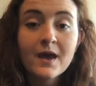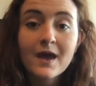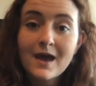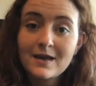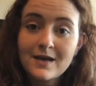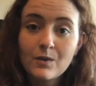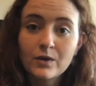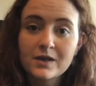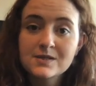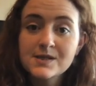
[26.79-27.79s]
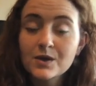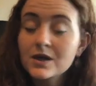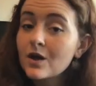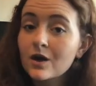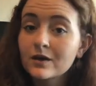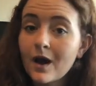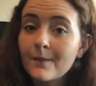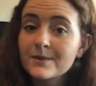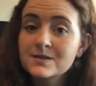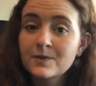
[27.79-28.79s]
And now we'll get started on comma
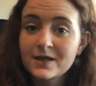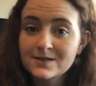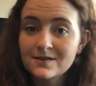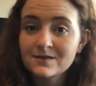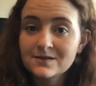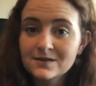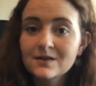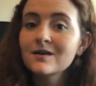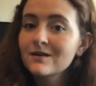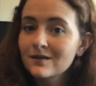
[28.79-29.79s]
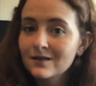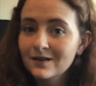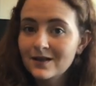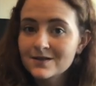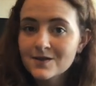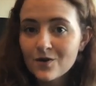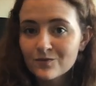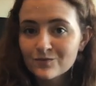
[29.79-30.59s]
splices. Let's go.